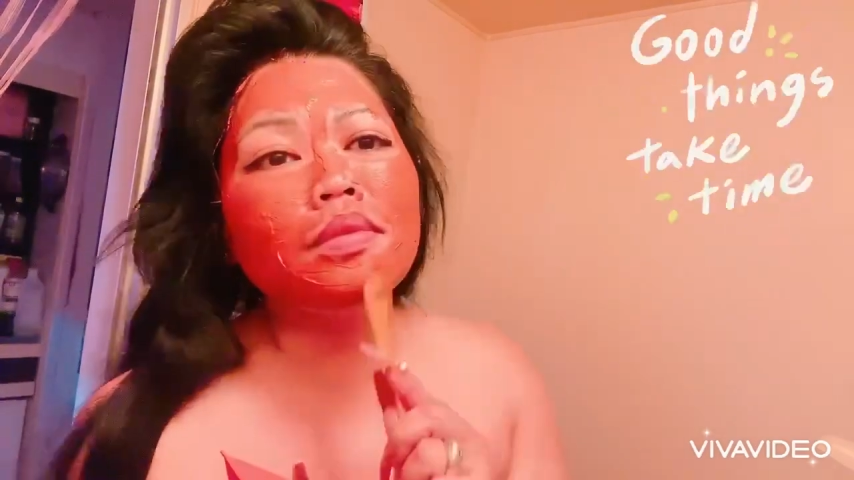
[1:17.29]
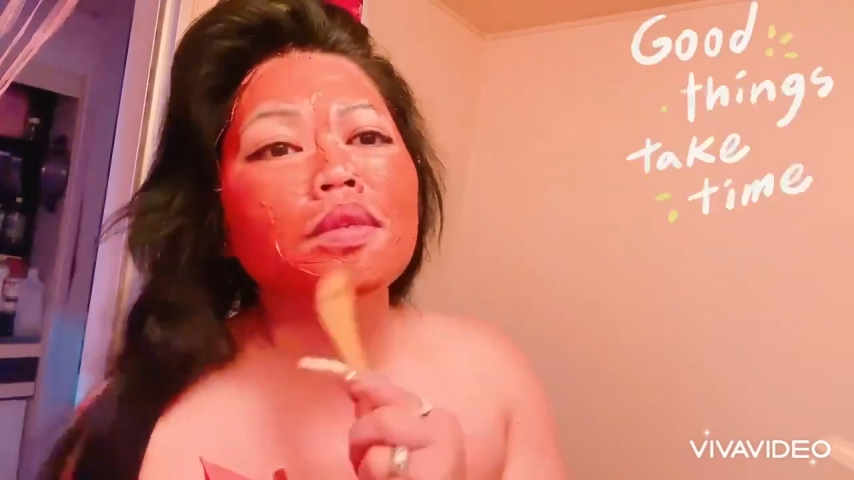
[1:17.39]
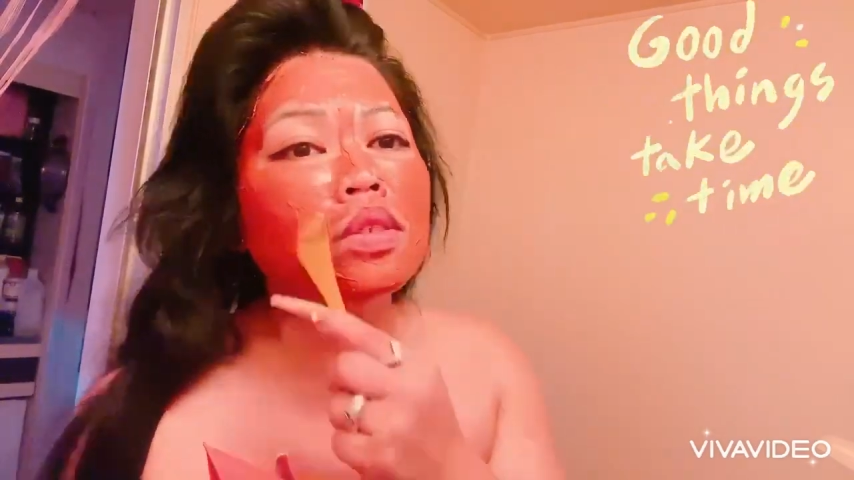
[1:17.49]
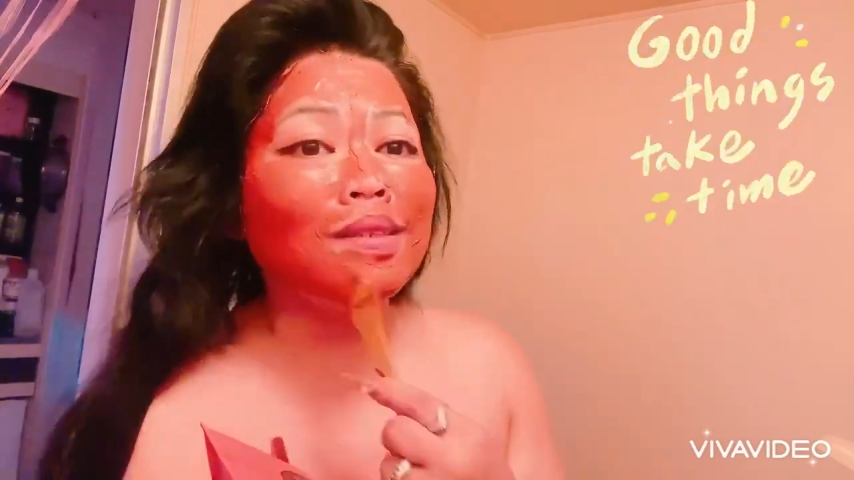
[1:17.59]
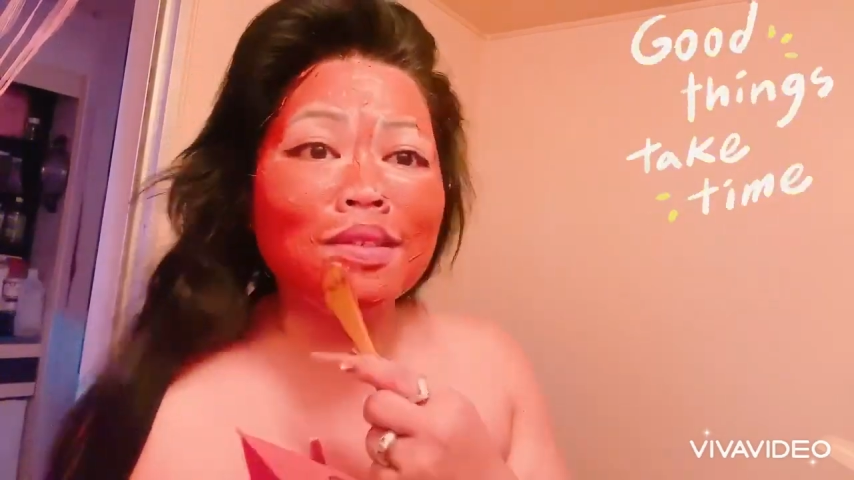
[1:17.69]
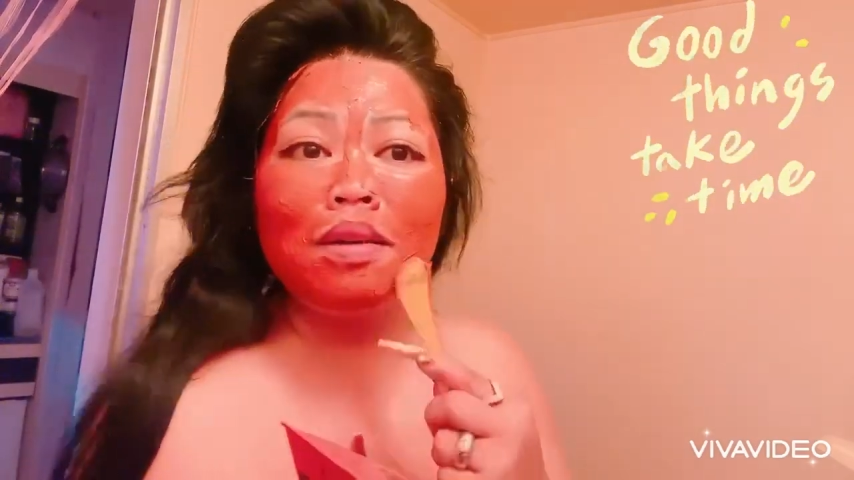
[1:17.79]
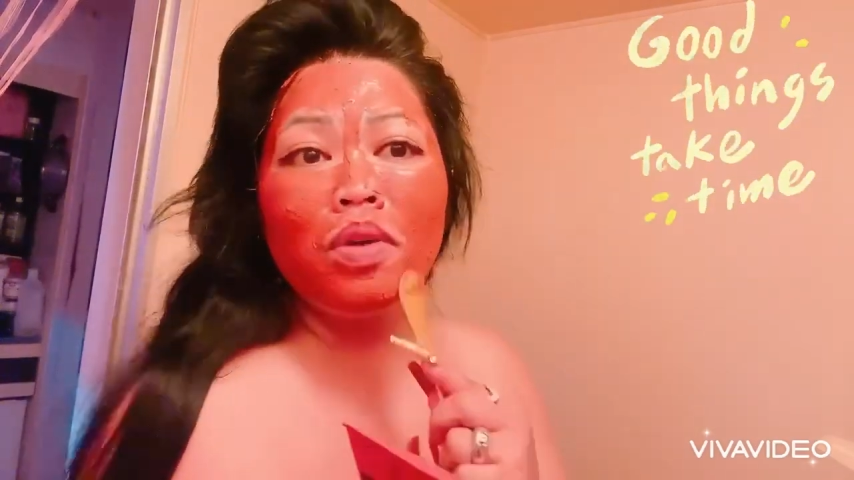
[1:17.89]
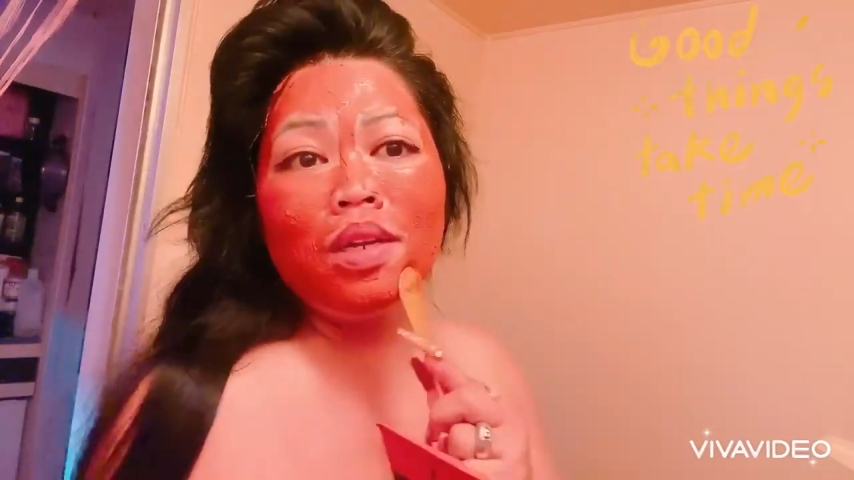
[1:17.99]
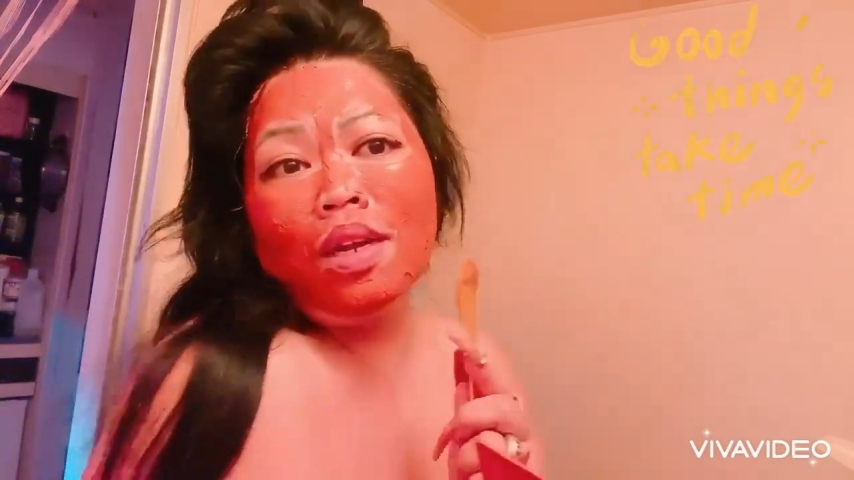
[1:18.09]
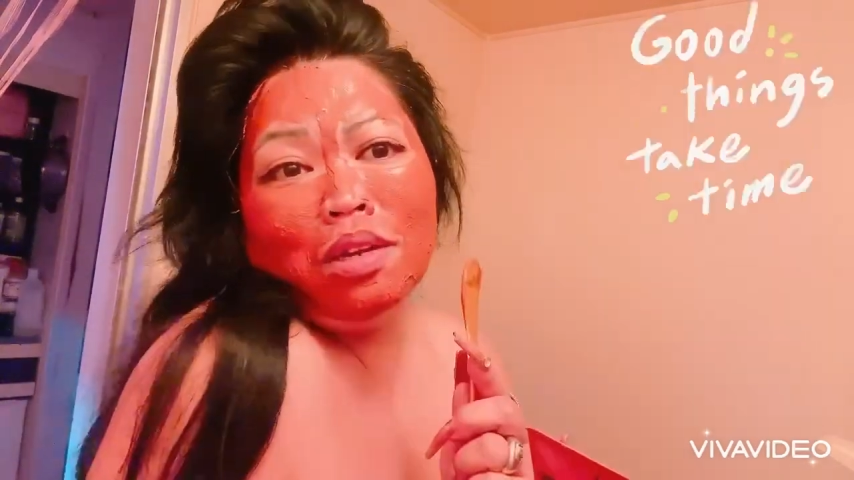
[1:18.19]
So this is our
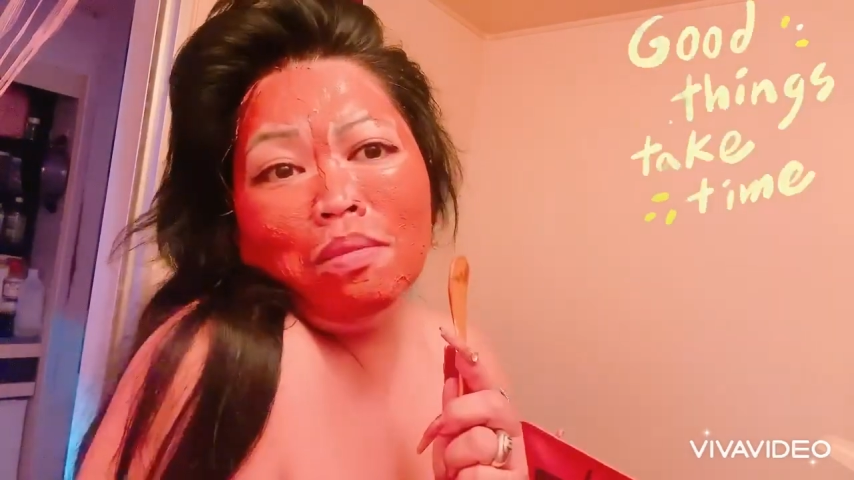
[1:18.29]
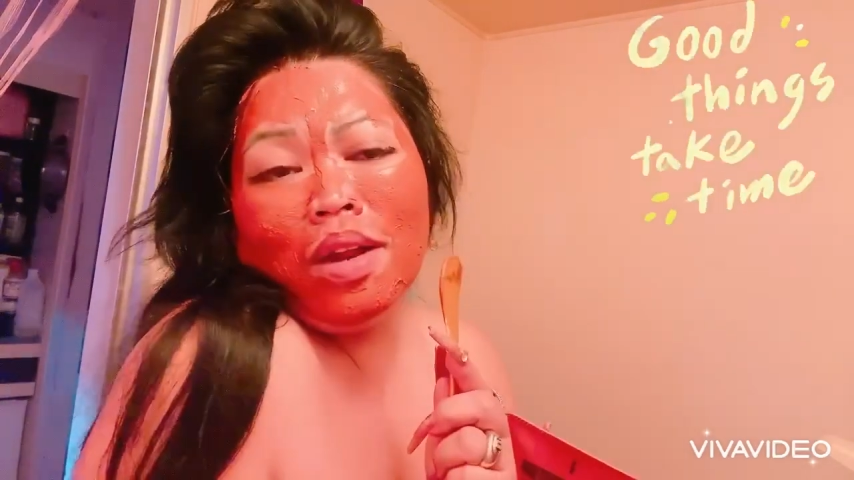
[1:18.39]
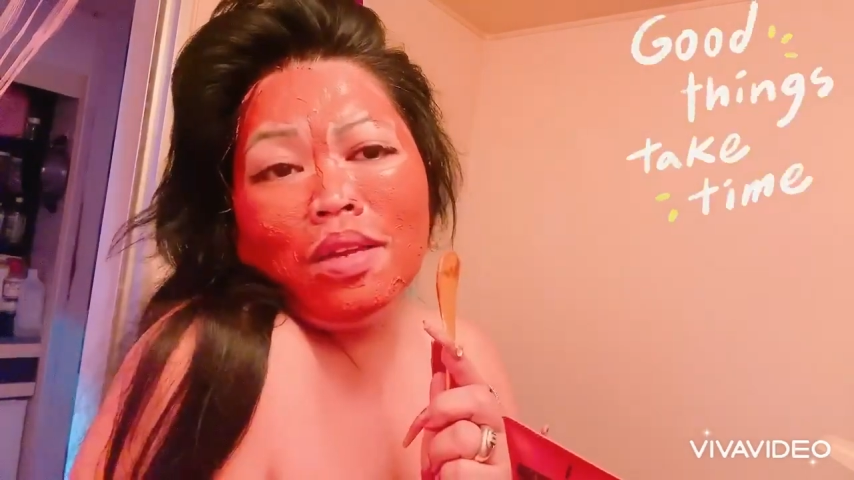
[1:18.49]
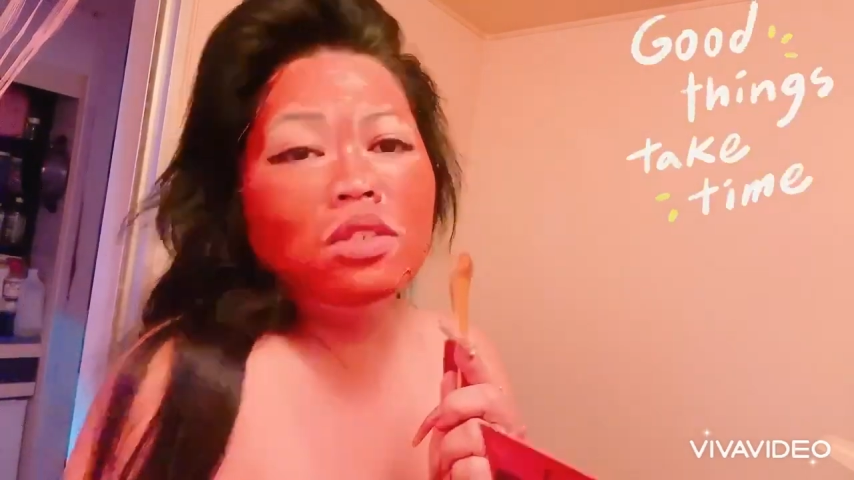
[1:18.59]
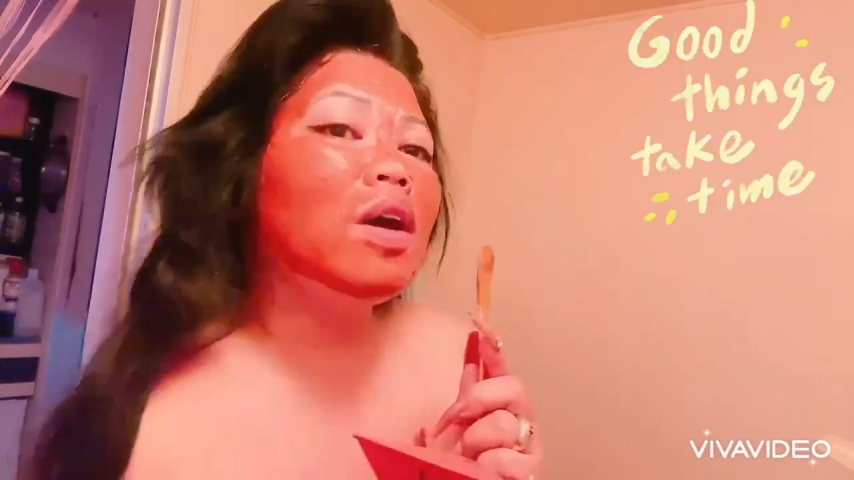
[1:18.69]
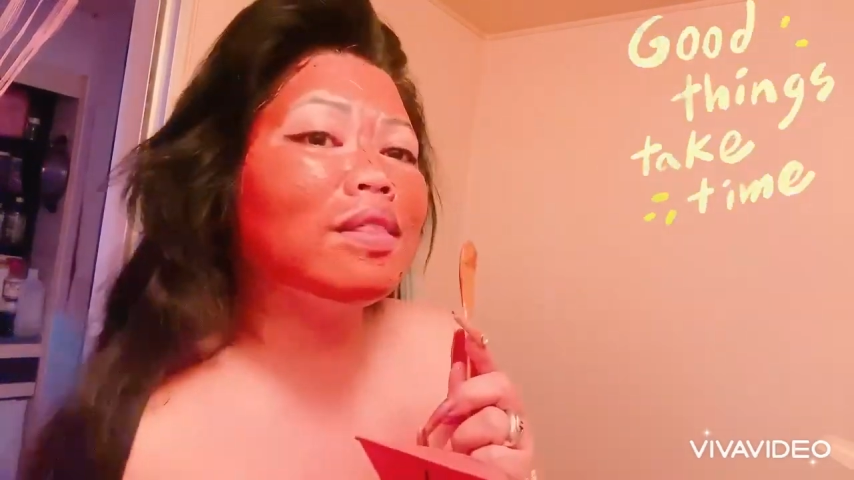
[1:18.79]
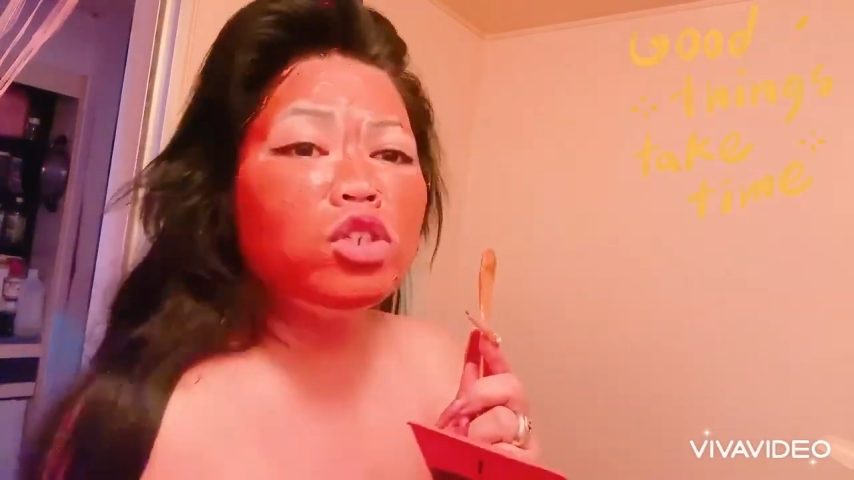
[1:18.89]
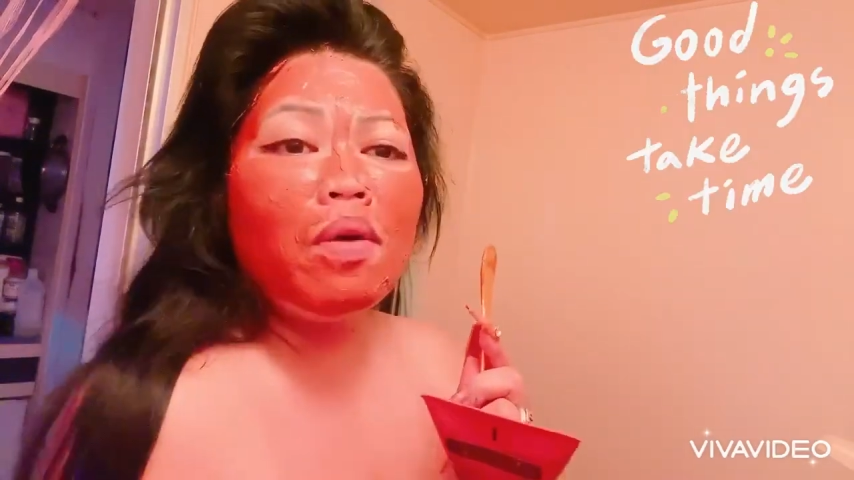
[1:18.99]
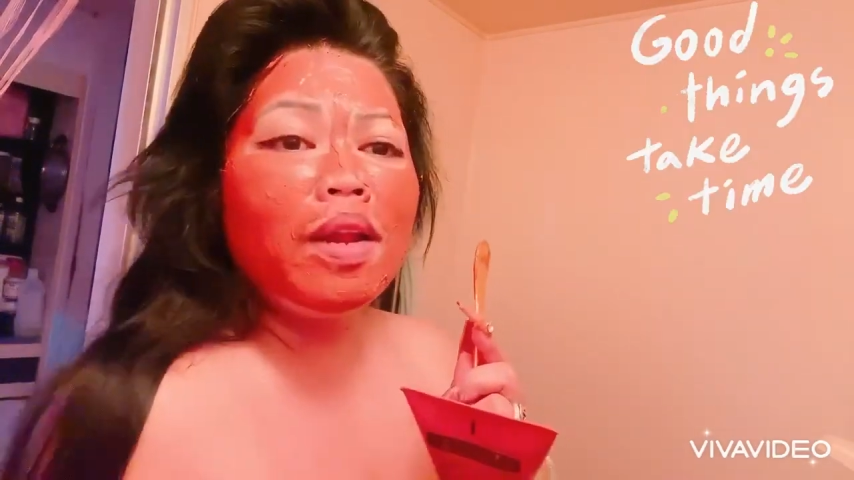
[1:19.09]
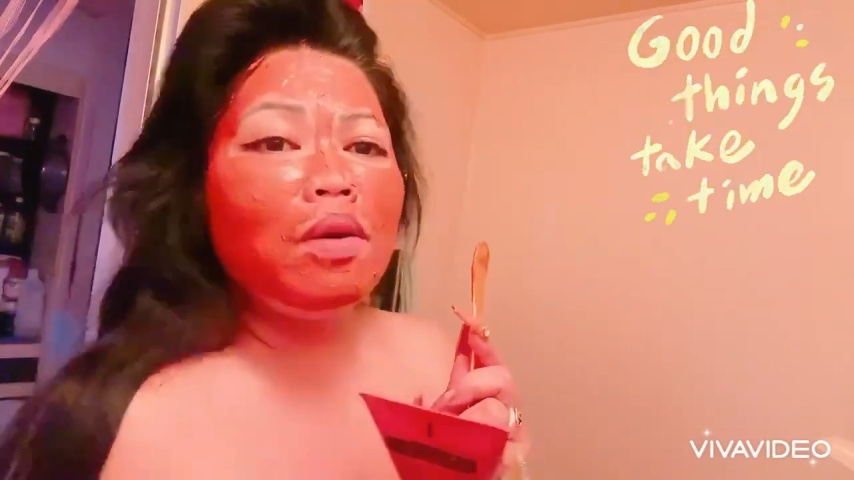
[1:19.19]
morning and good morning, so I can
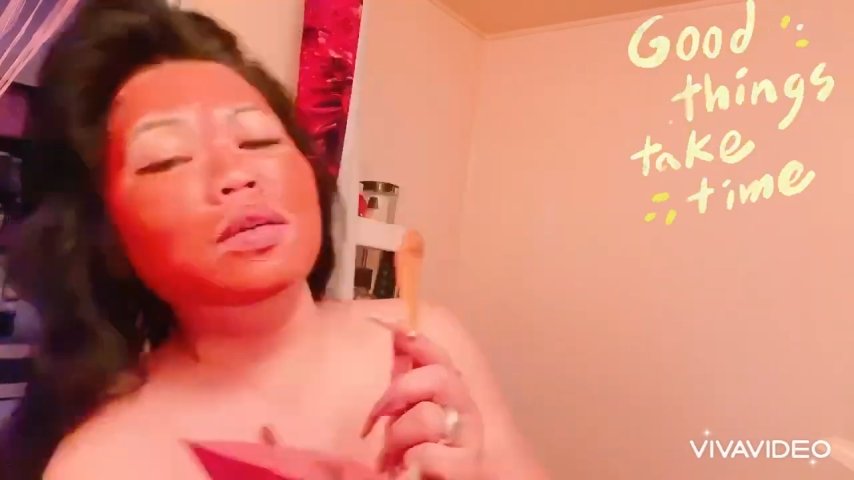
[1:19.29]
shower now.